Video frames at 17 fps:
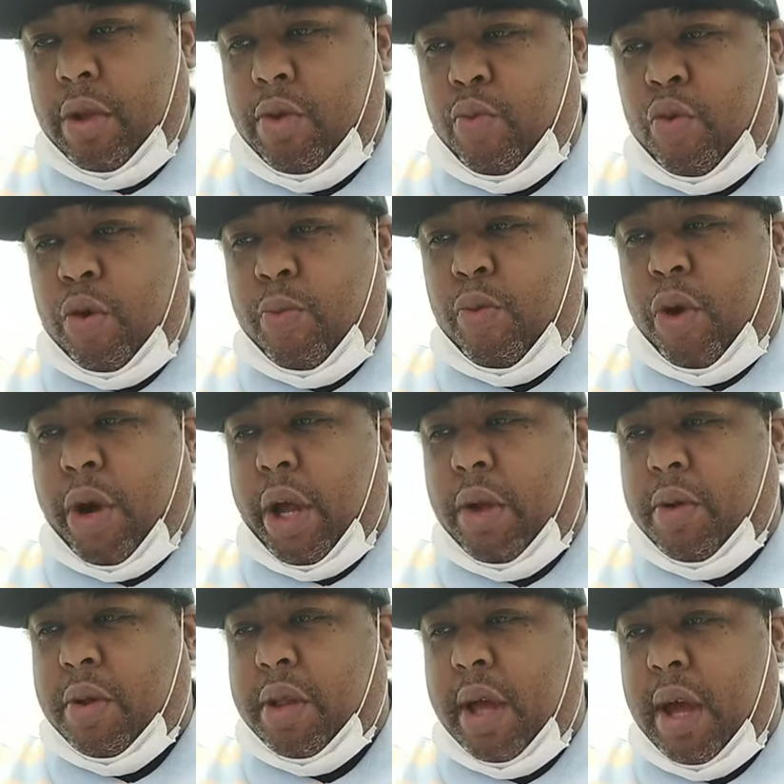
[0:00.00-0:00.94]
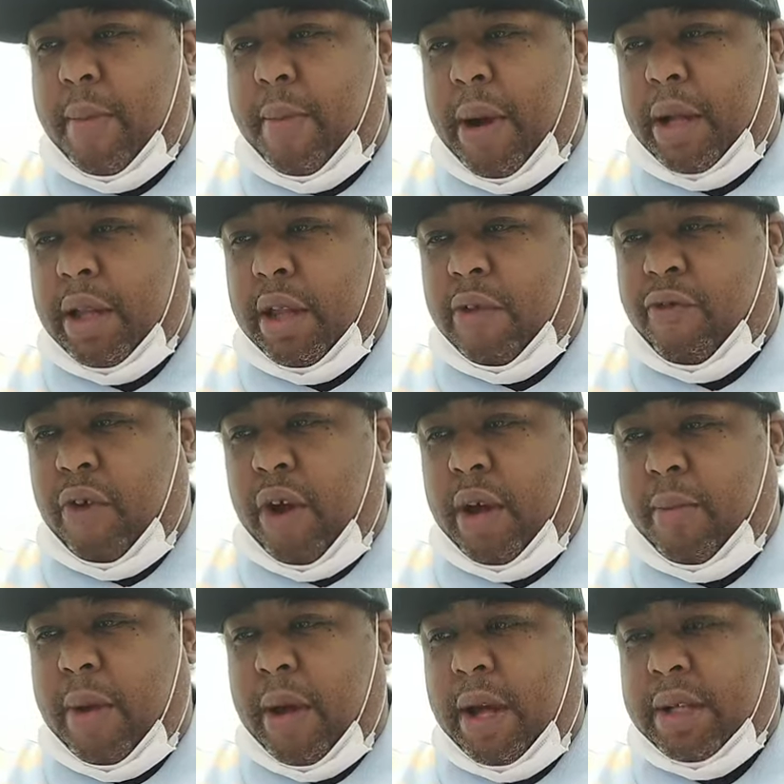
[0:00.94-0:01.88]
What more can you say about this
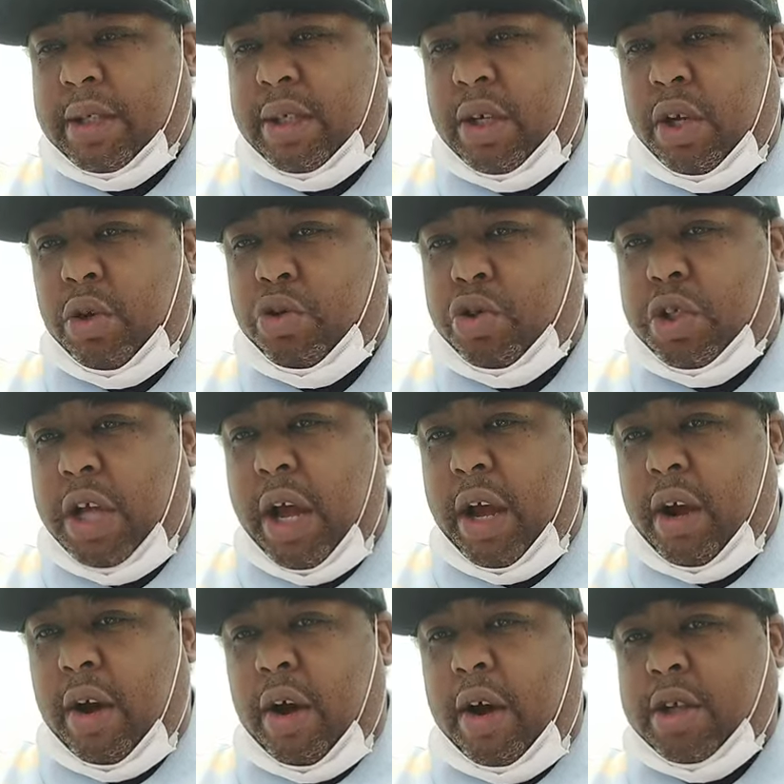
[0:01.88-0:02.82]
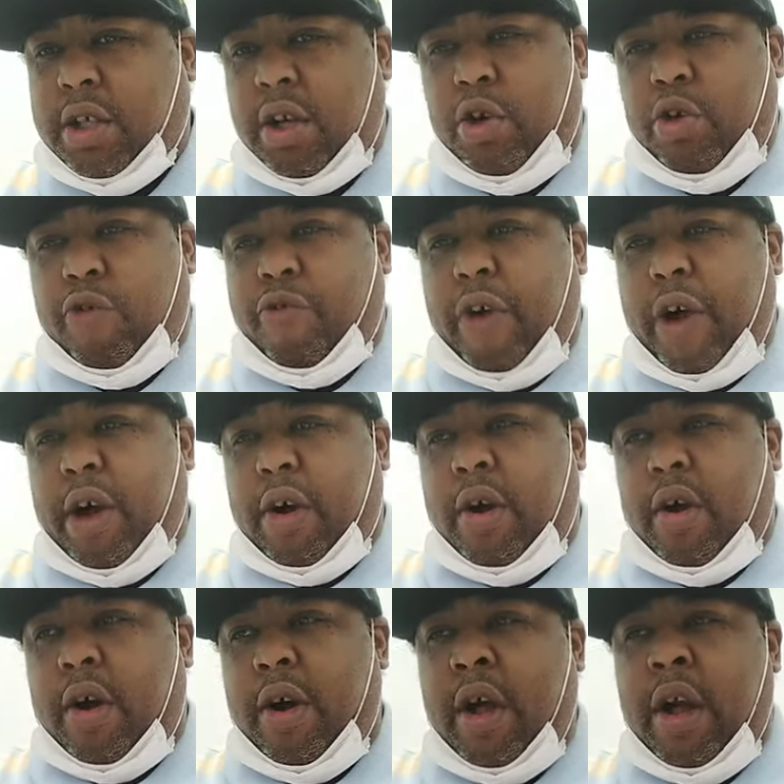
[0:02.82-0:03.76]
fight, man? It's a huge stat card. It's a huge fight
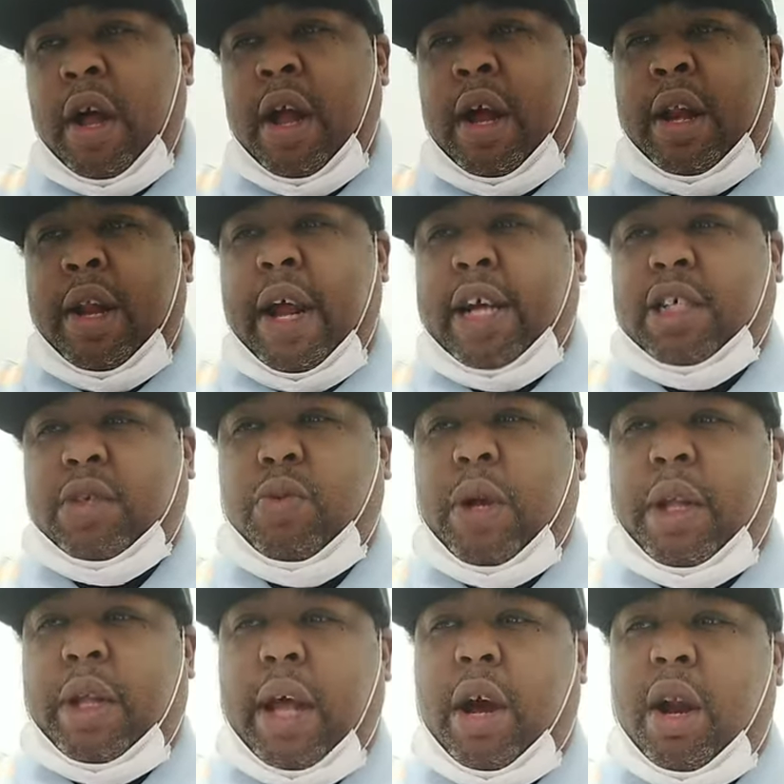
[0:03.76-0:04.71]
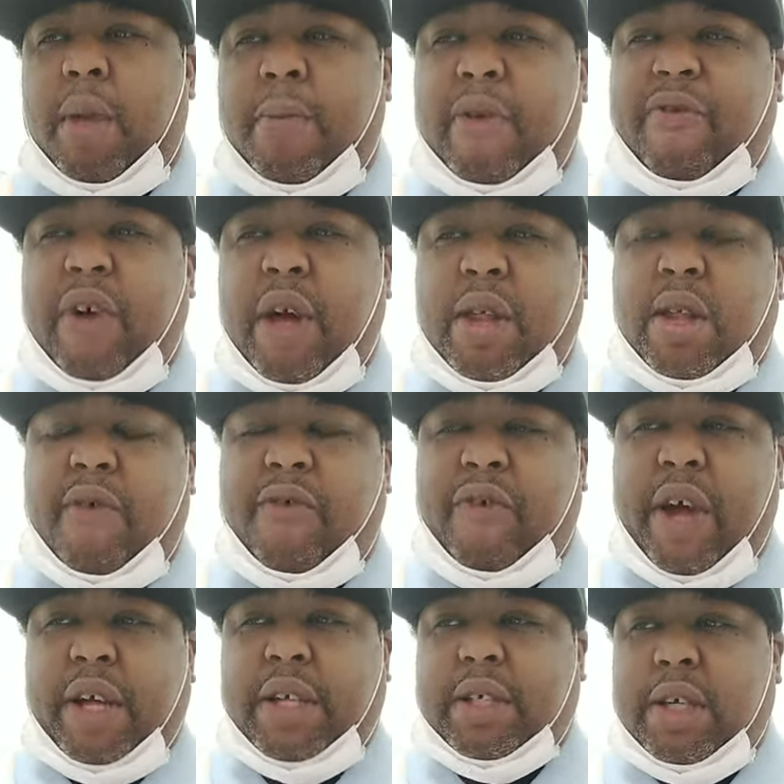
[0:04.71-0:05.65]
card. Next week they're going to be face to
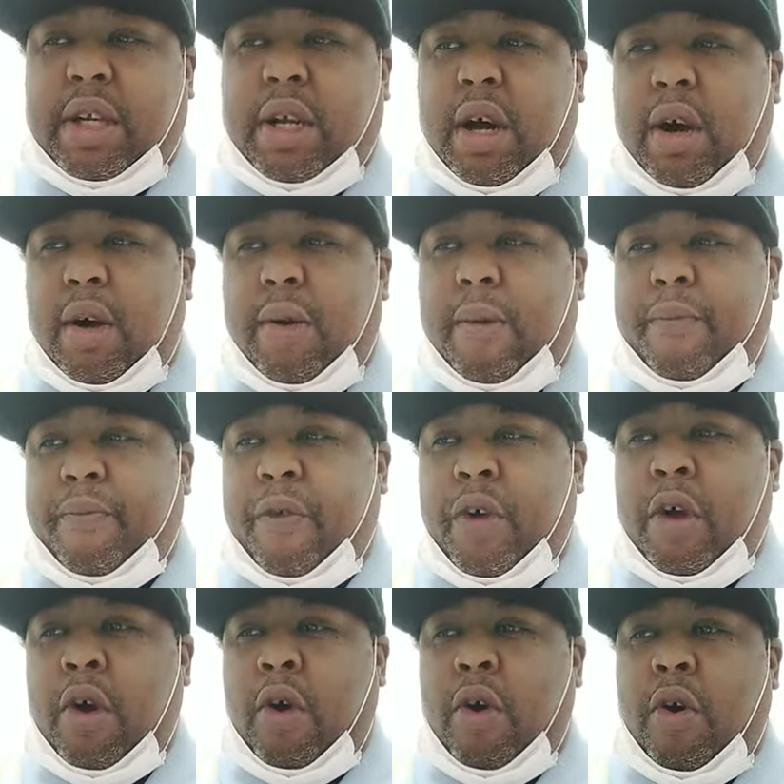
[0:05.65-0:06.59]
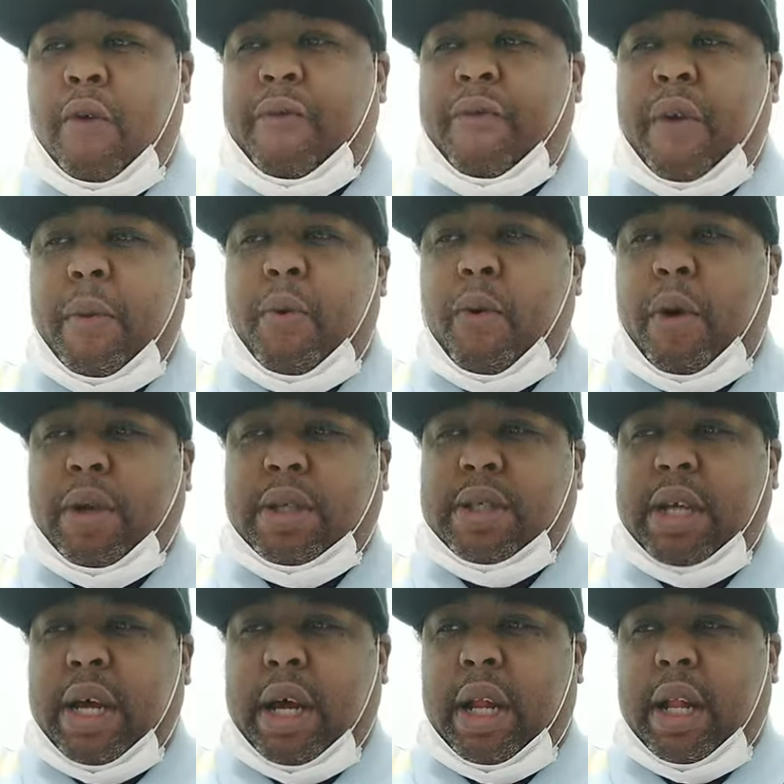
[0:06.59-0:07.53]
face in um on February
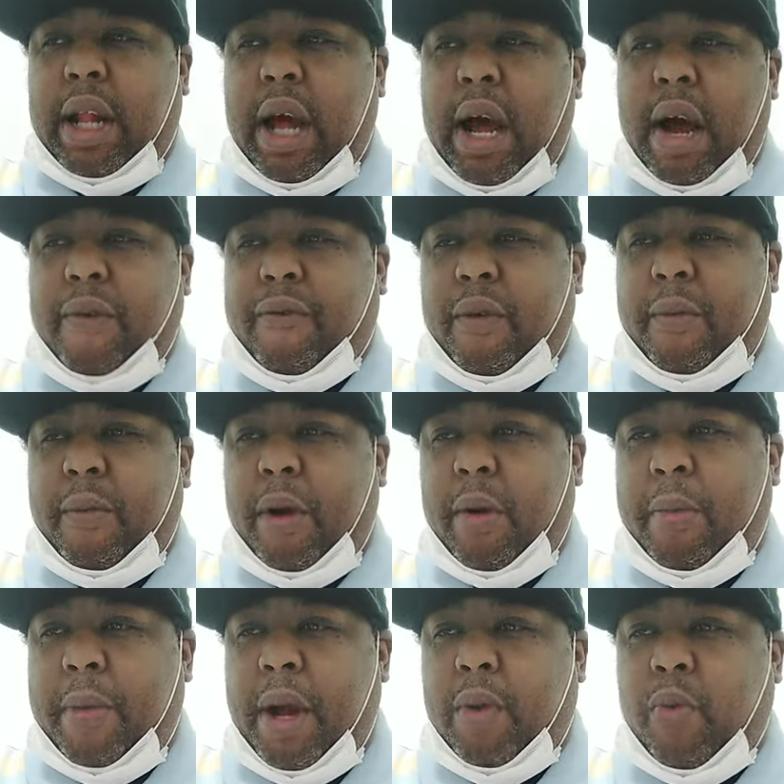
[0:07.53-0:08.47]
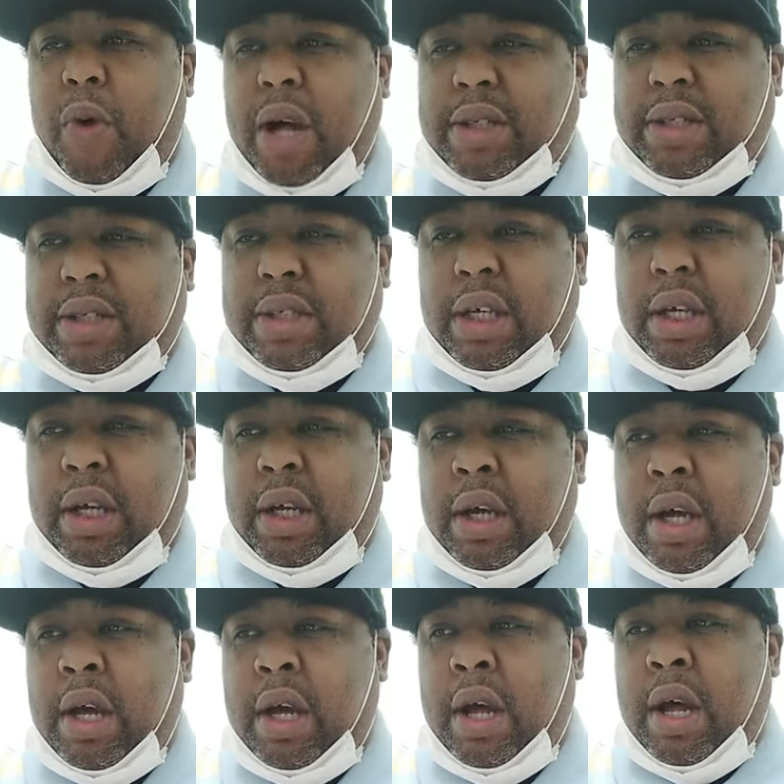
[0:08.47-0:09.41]
second live from um, NYC.
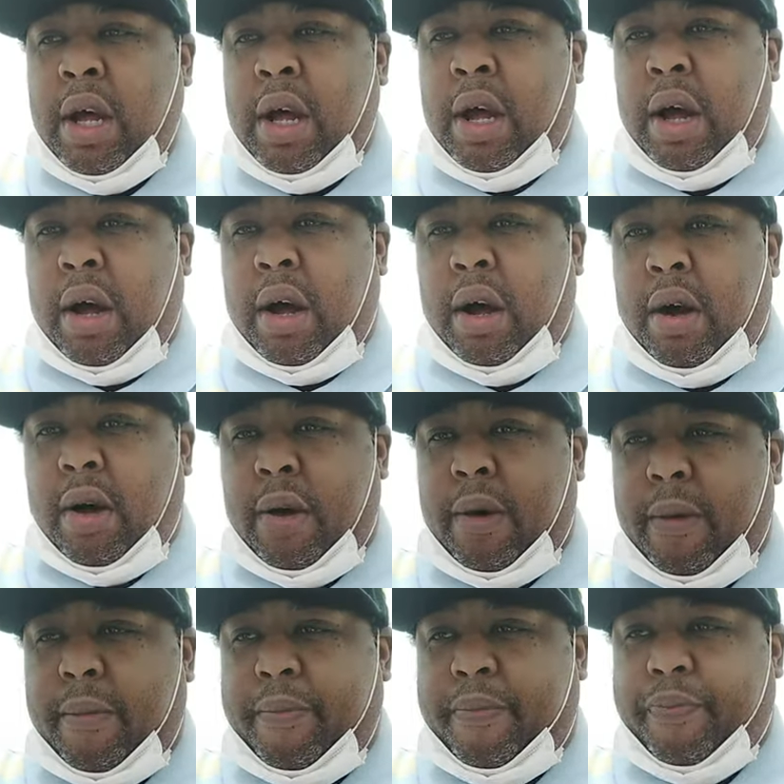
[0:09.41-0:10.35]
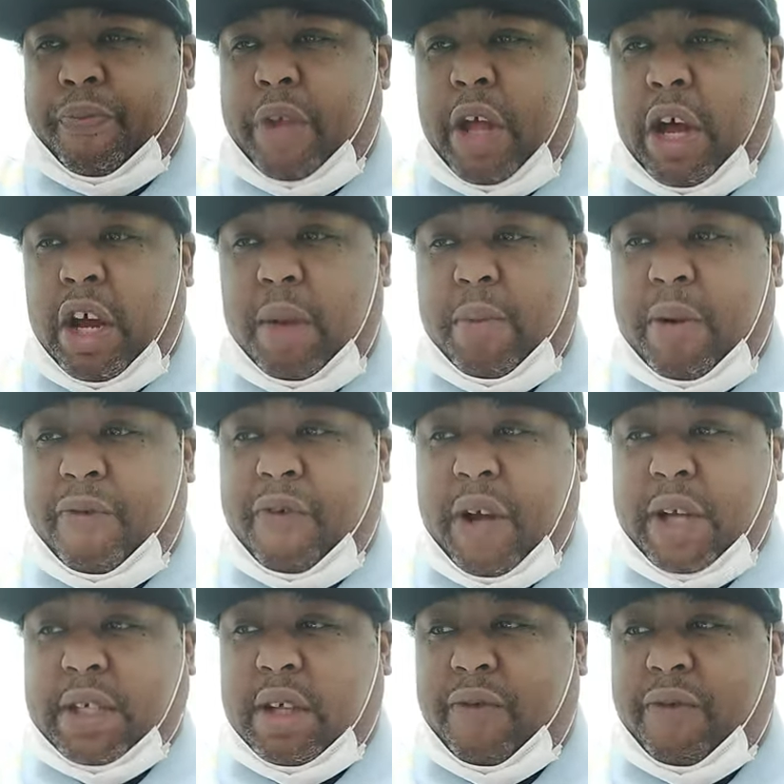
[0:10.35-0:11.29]
Um, they're going to be
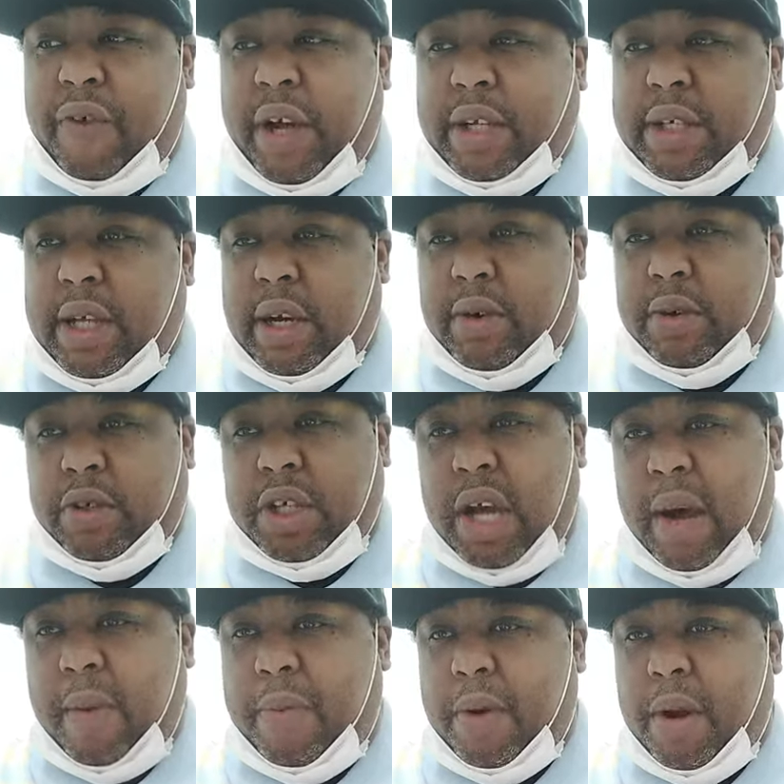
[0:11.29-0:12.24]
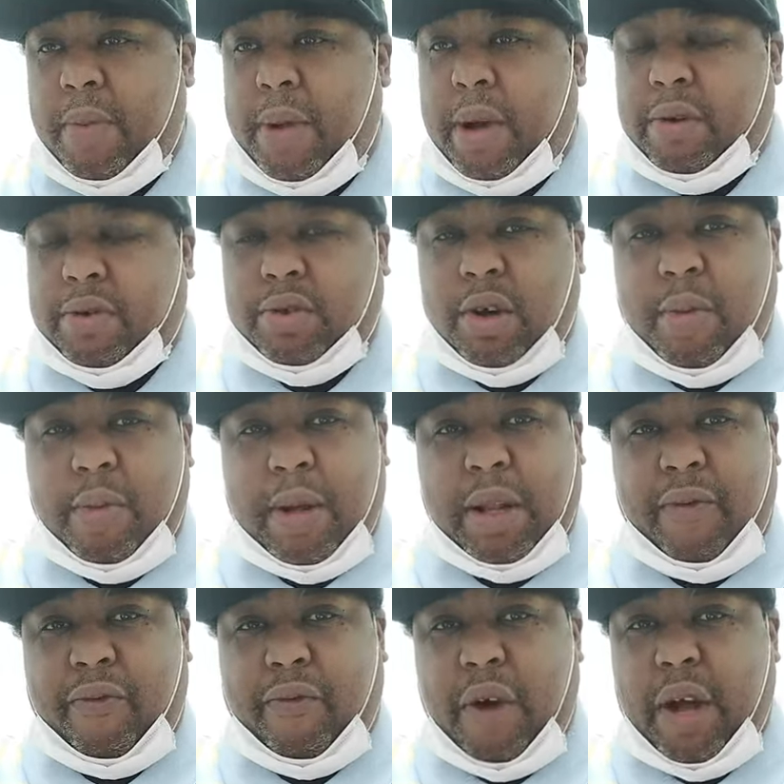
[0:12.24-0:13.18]
face to face. They're going to chop it up. They're going to talk about
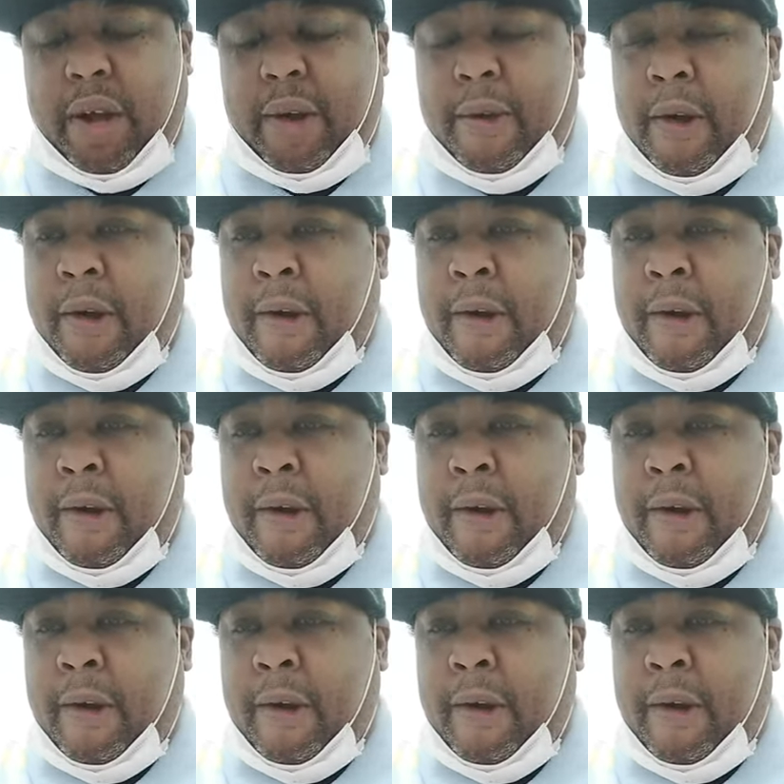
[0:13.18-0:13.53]
the fight.